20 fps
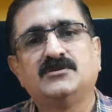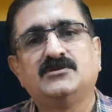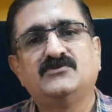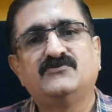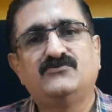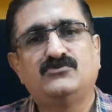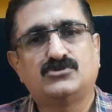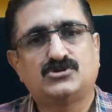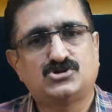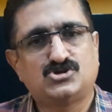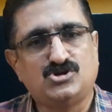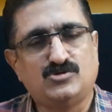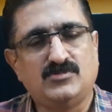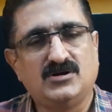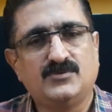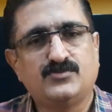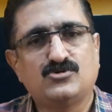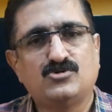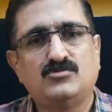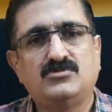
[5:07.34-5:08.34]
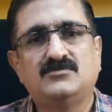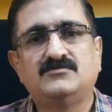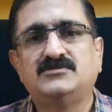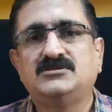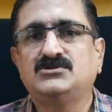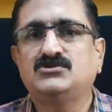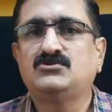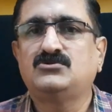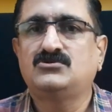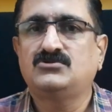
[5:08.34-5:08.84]
For stomach problem,
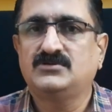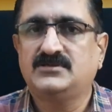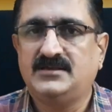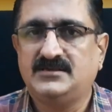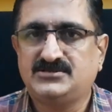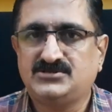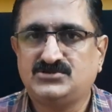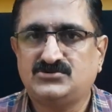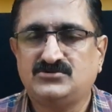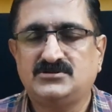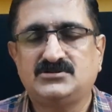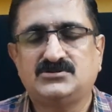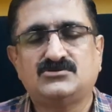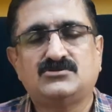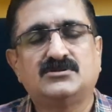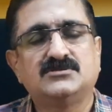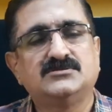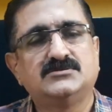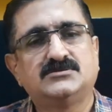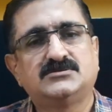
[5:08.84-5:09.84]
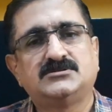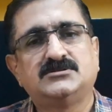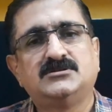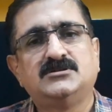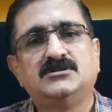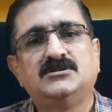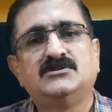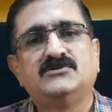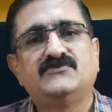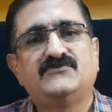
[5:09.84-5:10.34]
they go to gastroenterologist.
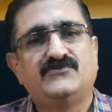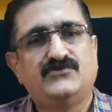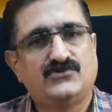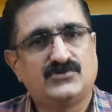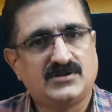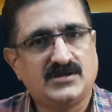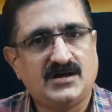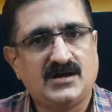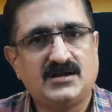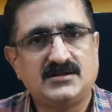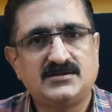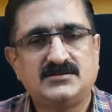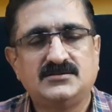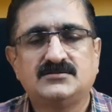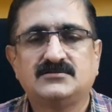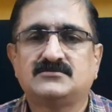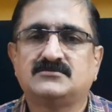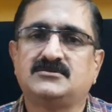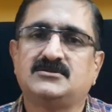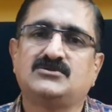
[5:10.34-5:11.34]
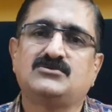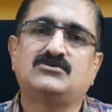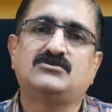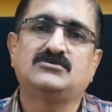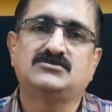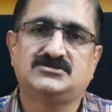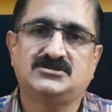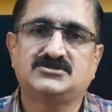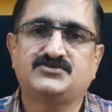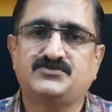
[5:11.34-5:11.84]
For heart, they
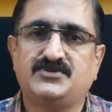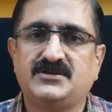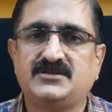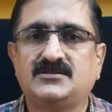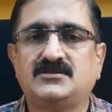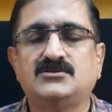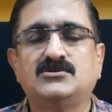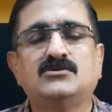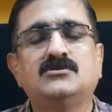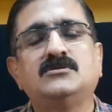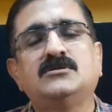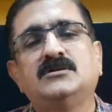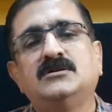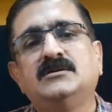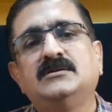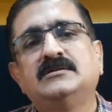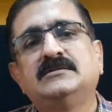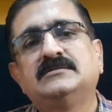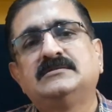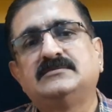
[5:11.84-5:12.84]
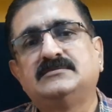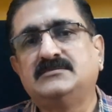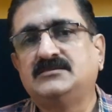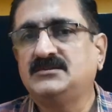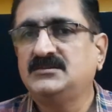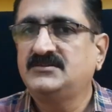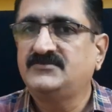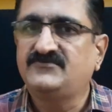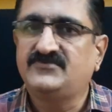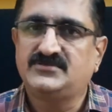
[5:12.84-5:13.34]
go chest pain and all,
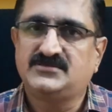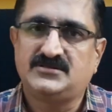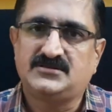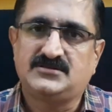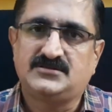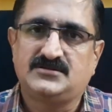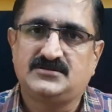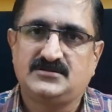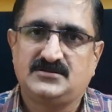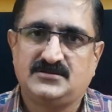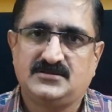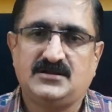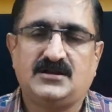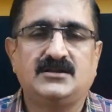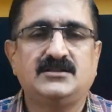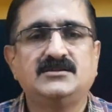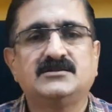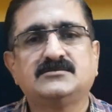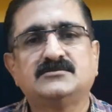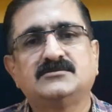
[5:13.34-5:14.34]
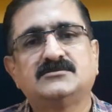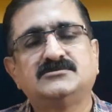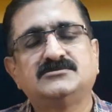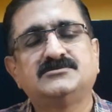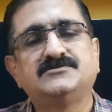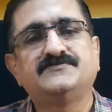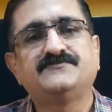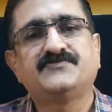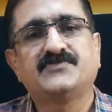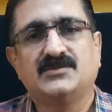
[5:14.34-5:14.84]
they visit cardiac
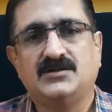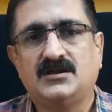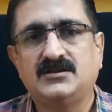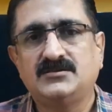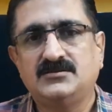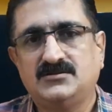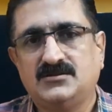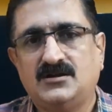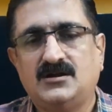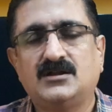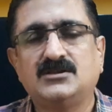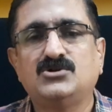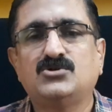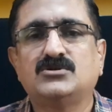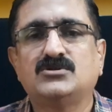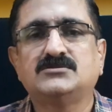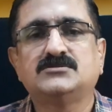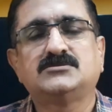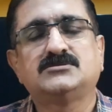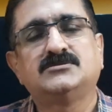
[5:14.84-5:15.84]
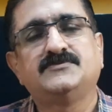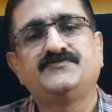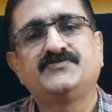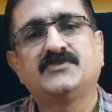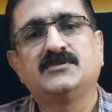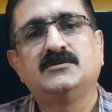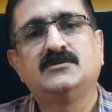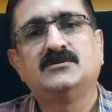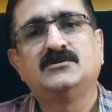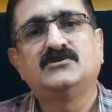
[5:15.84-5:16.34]
surgeon, cardiologist.
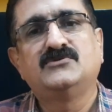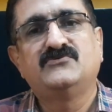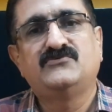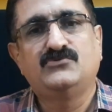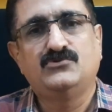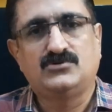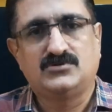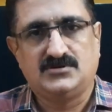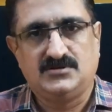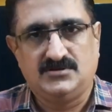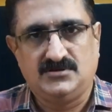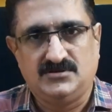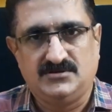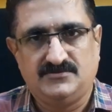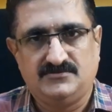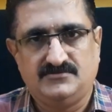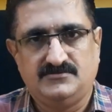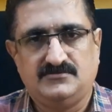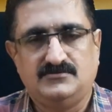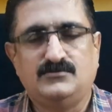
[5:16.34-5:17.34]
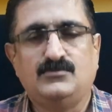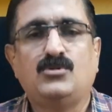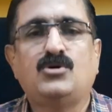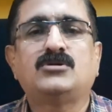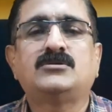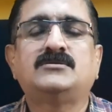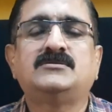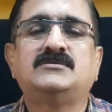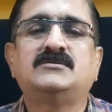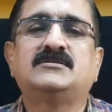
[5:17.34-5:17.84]
For
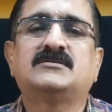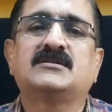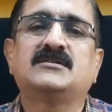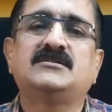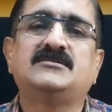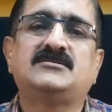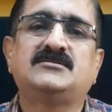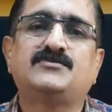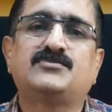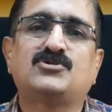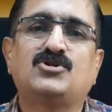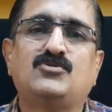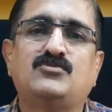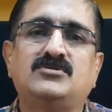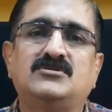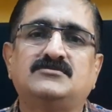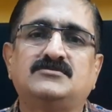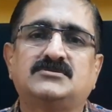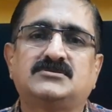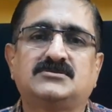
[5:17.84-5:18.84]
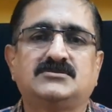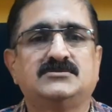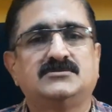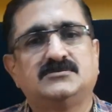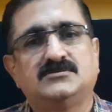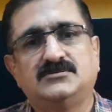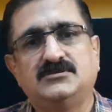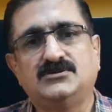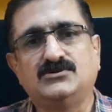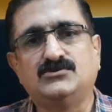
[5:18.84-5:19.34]
bone related problems,
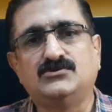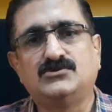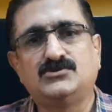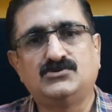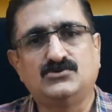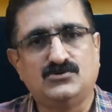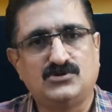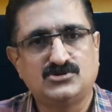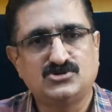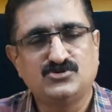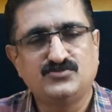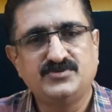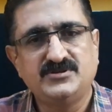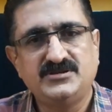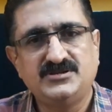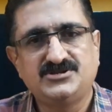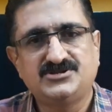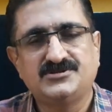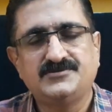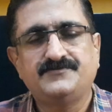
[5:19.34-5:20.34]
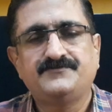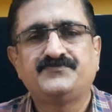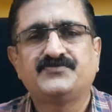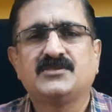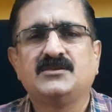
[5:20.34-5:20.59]
they go to orthopedician.